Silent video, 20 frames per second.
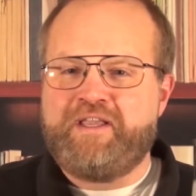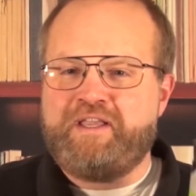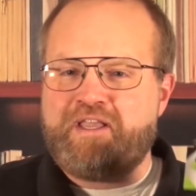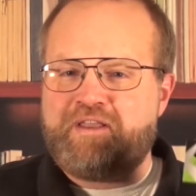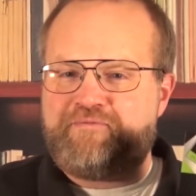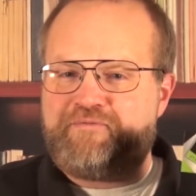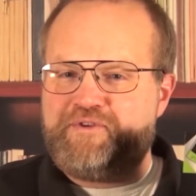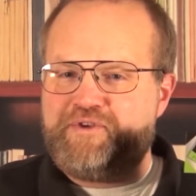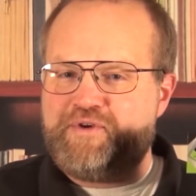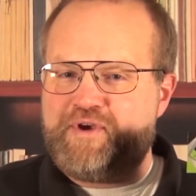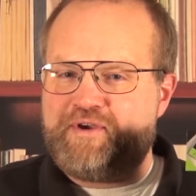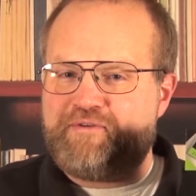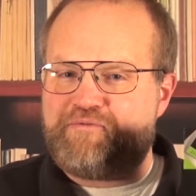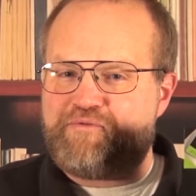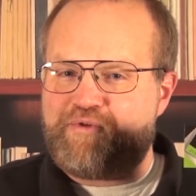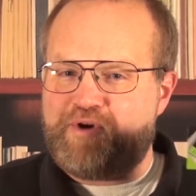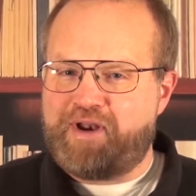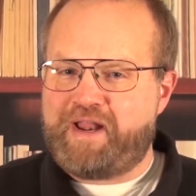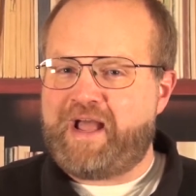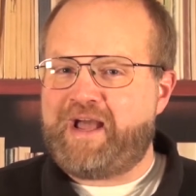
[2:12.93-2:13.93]
If you
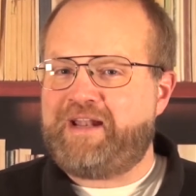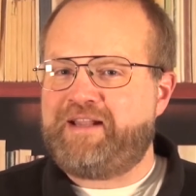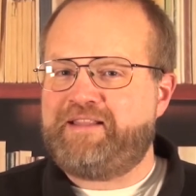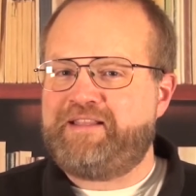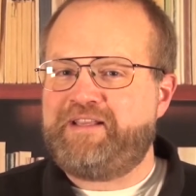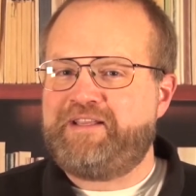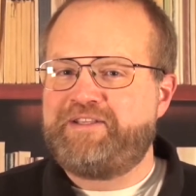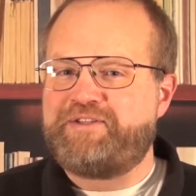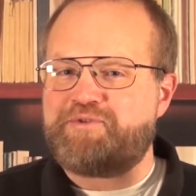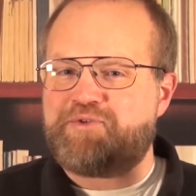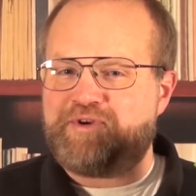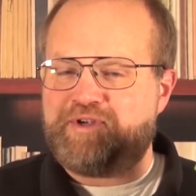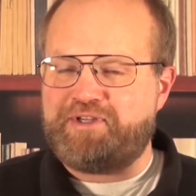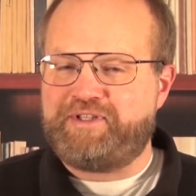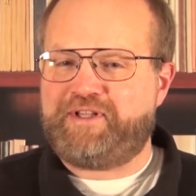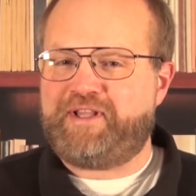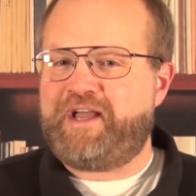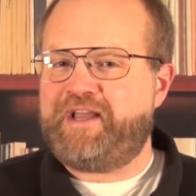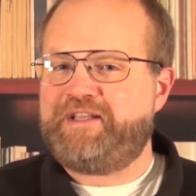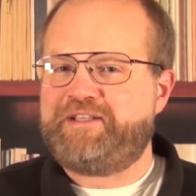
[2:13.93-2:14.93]
have run out of these or
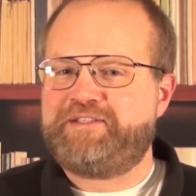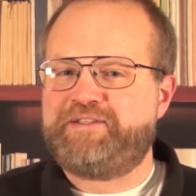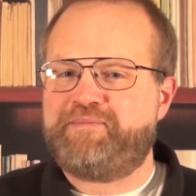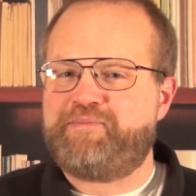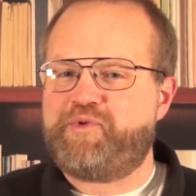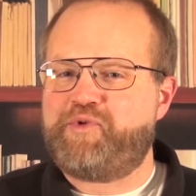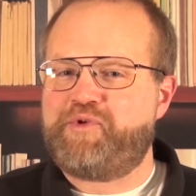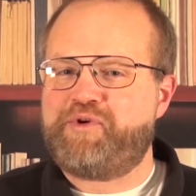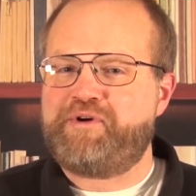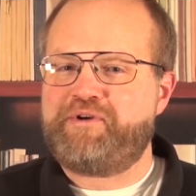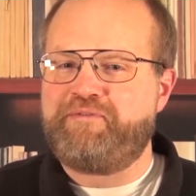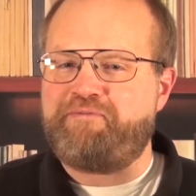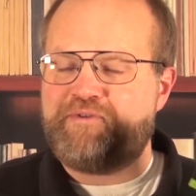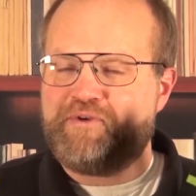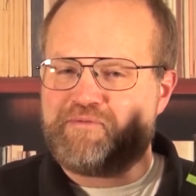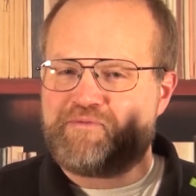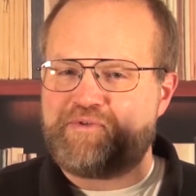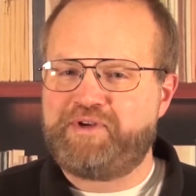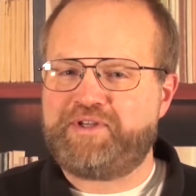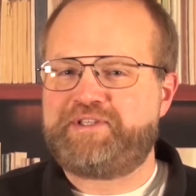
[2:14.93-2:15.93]
you'd like some more,
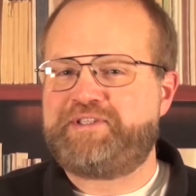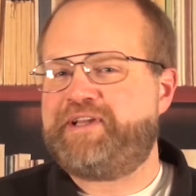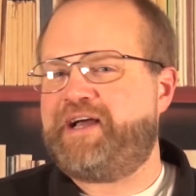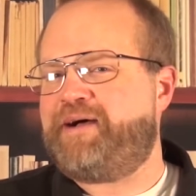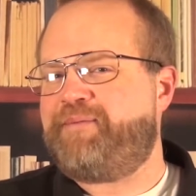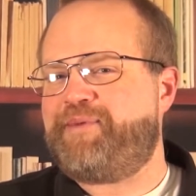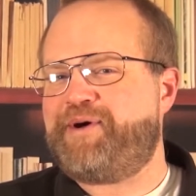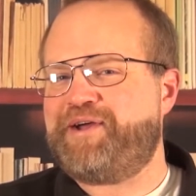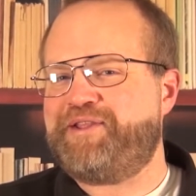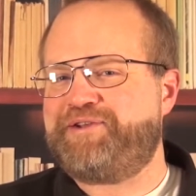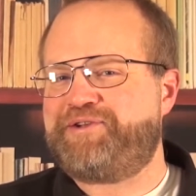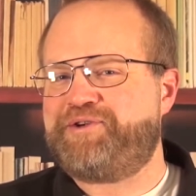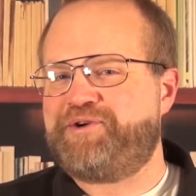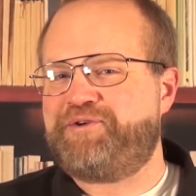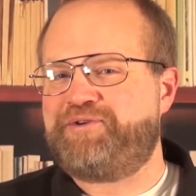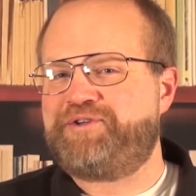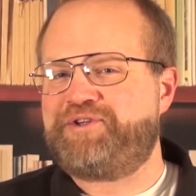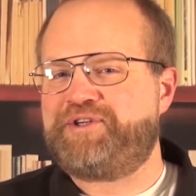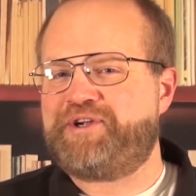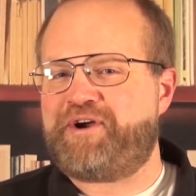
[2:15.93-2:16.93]
feel free to stop by the
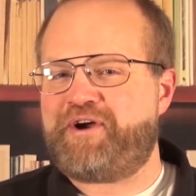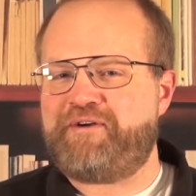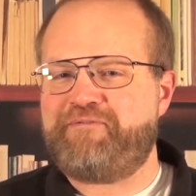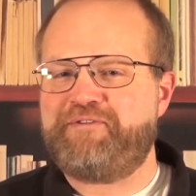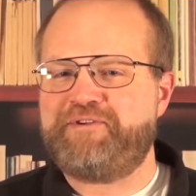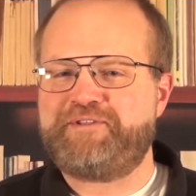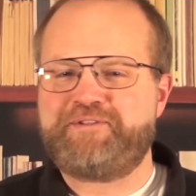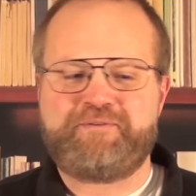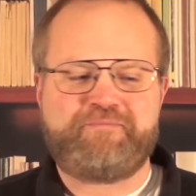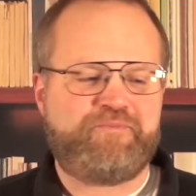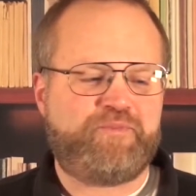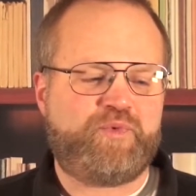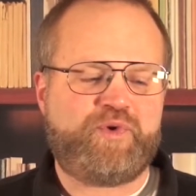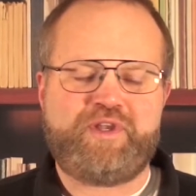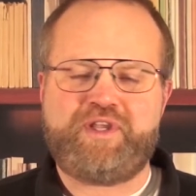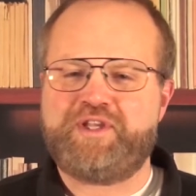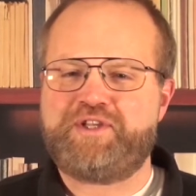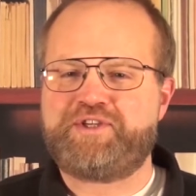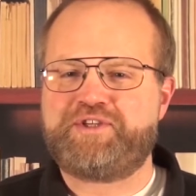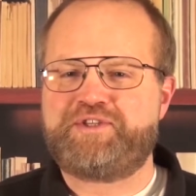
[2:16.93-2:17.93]
church office. We
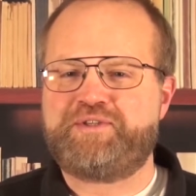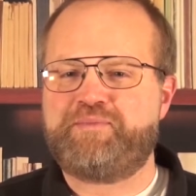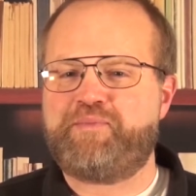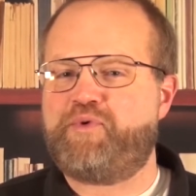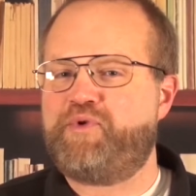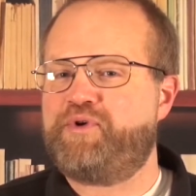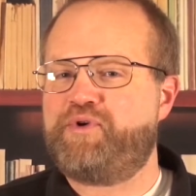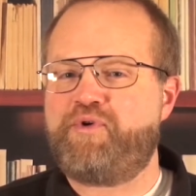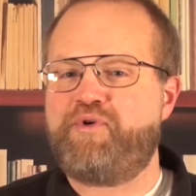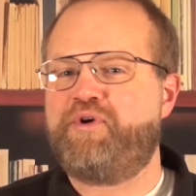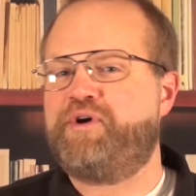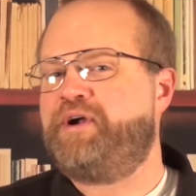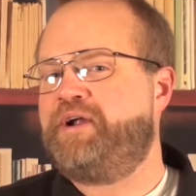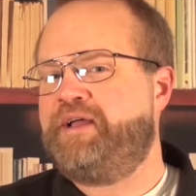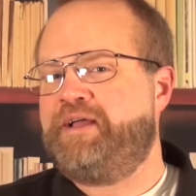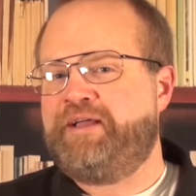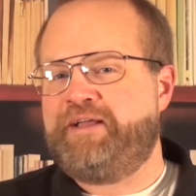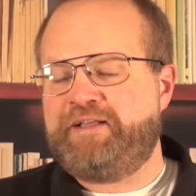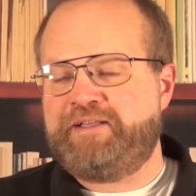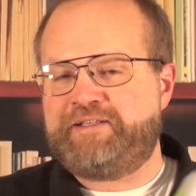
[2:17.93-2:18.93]
can get you some more, or
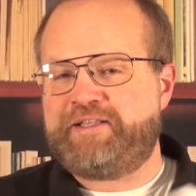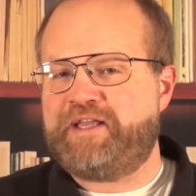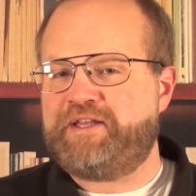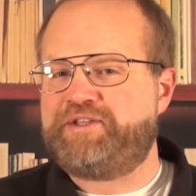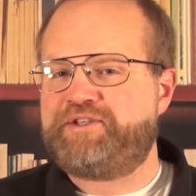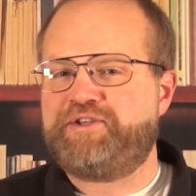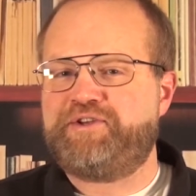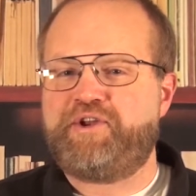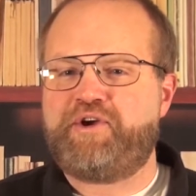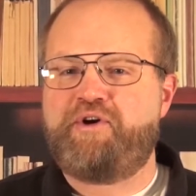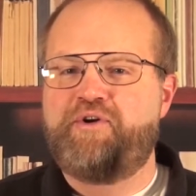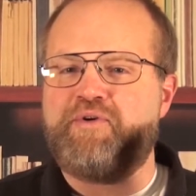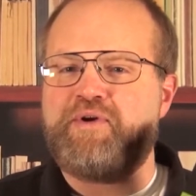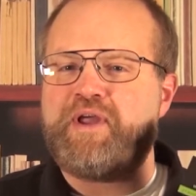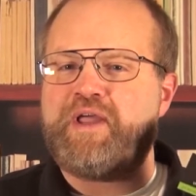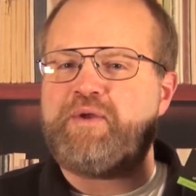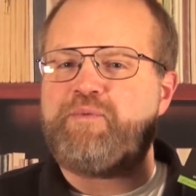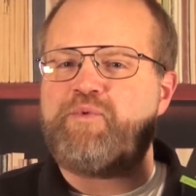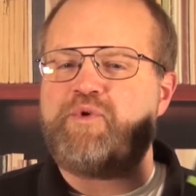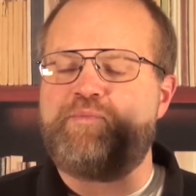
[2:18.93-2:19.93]
send us a
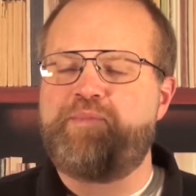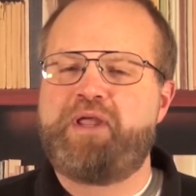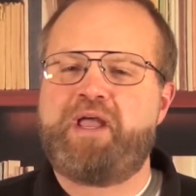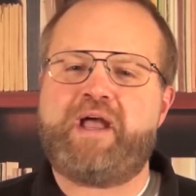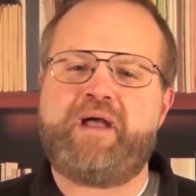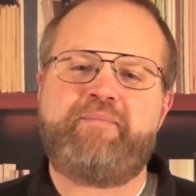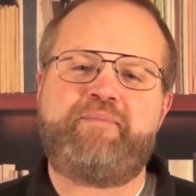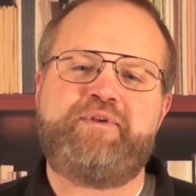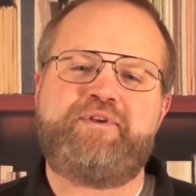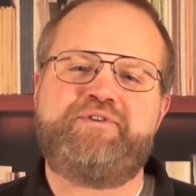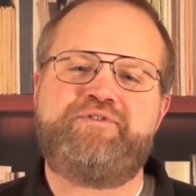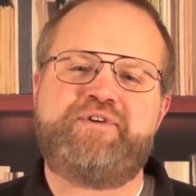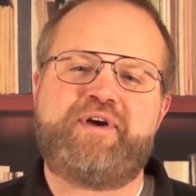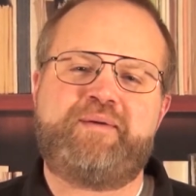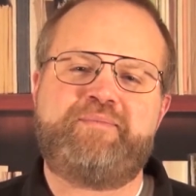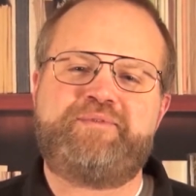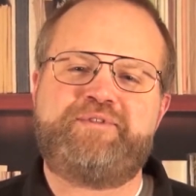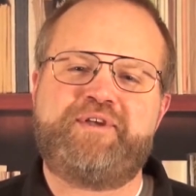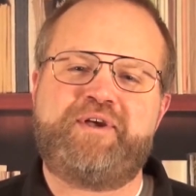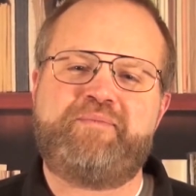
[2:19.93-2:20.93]
note and we'll be happy to
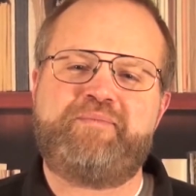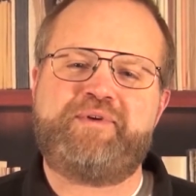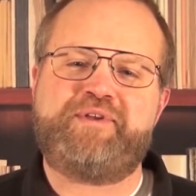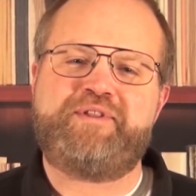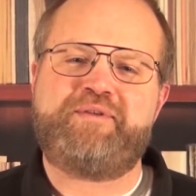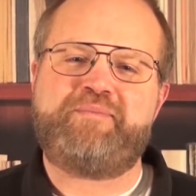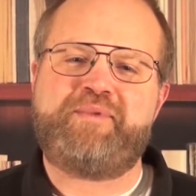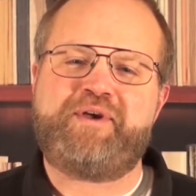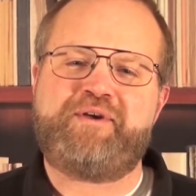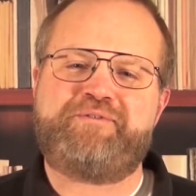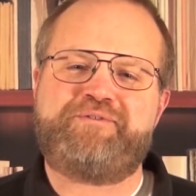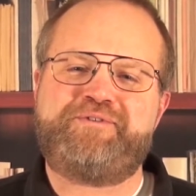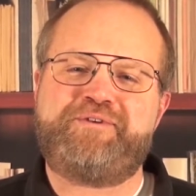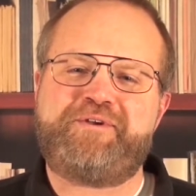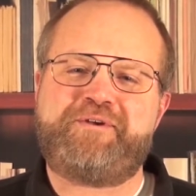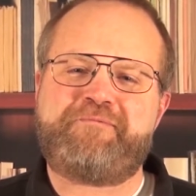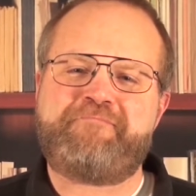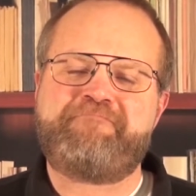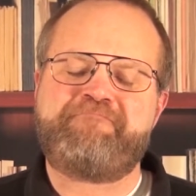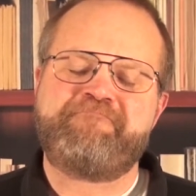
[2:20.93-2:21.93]
drop some in the mail to
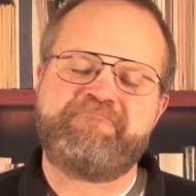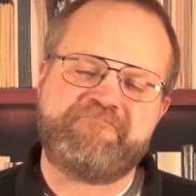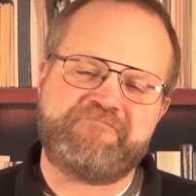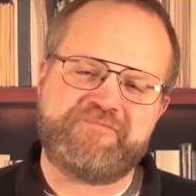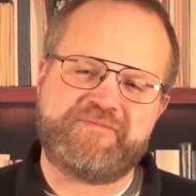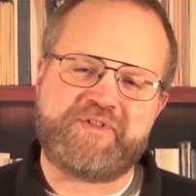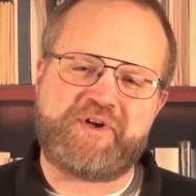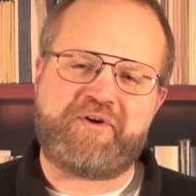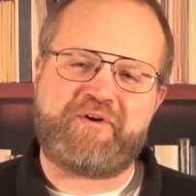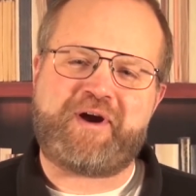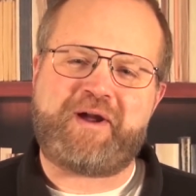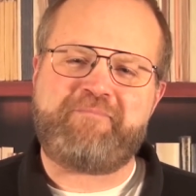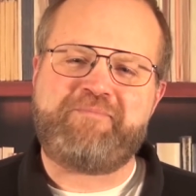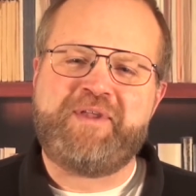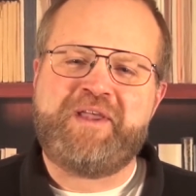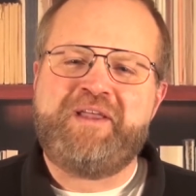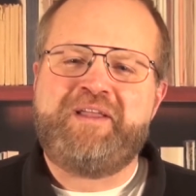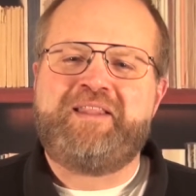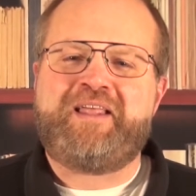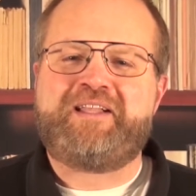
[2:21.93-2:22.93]
you. All right,
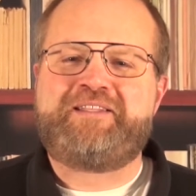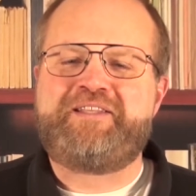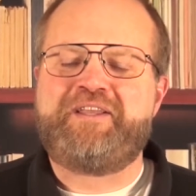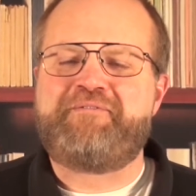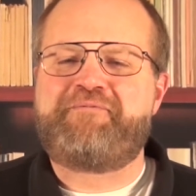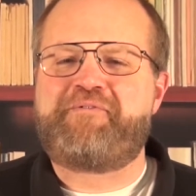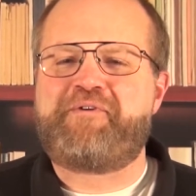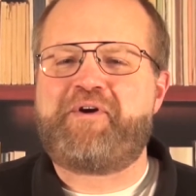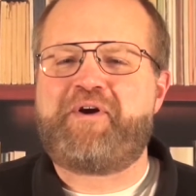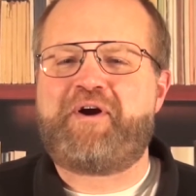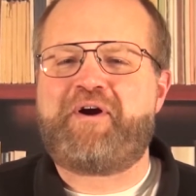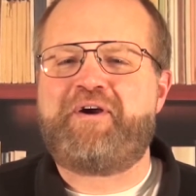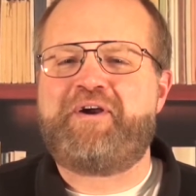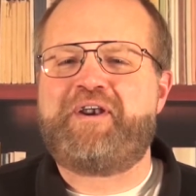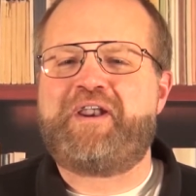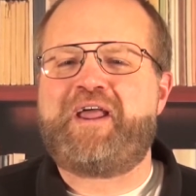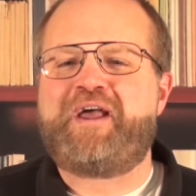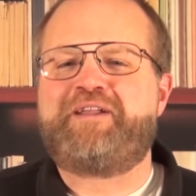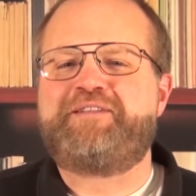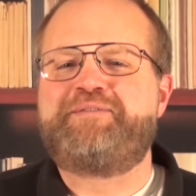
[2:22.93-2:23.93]
that's it for our
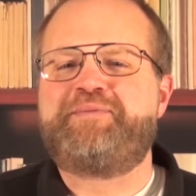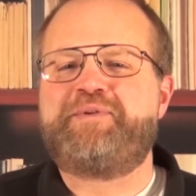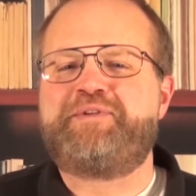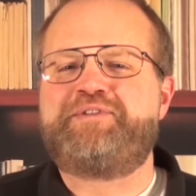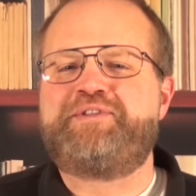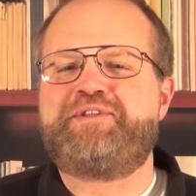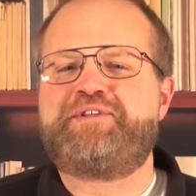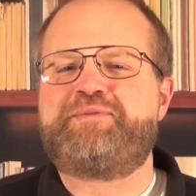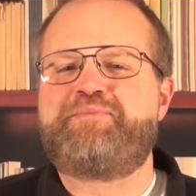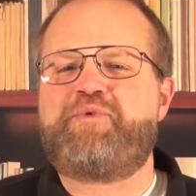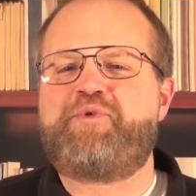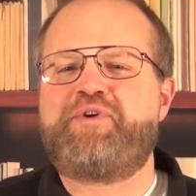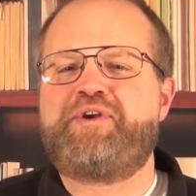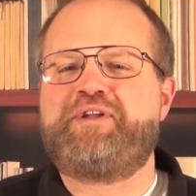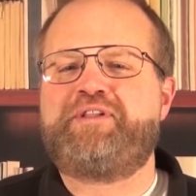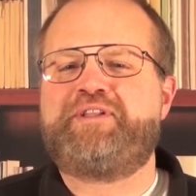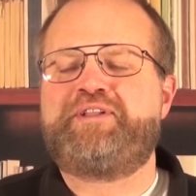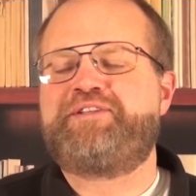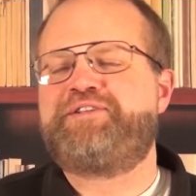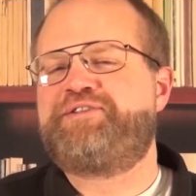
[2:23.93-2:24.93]
announcements this
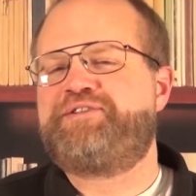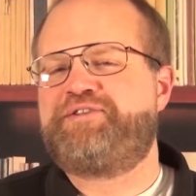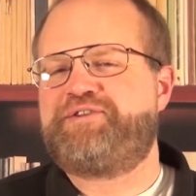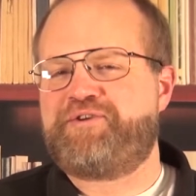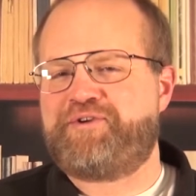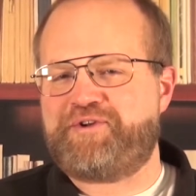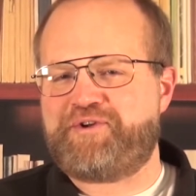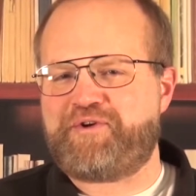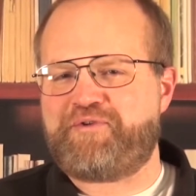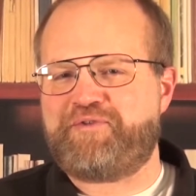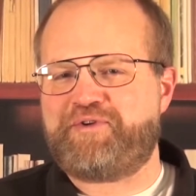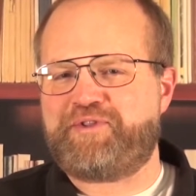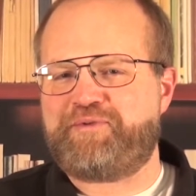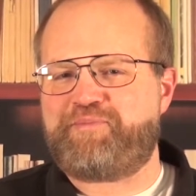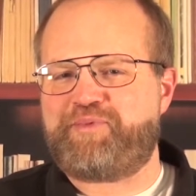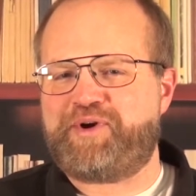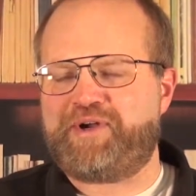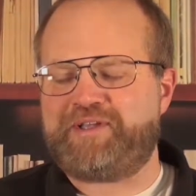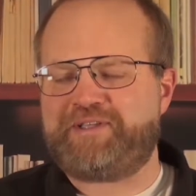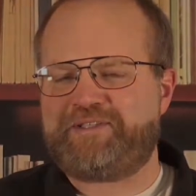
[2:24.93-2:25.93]
morning. Let's turn it over to the
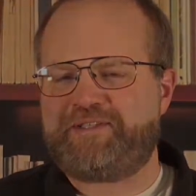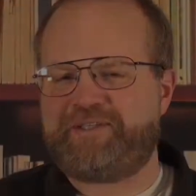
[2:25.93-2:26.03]
praise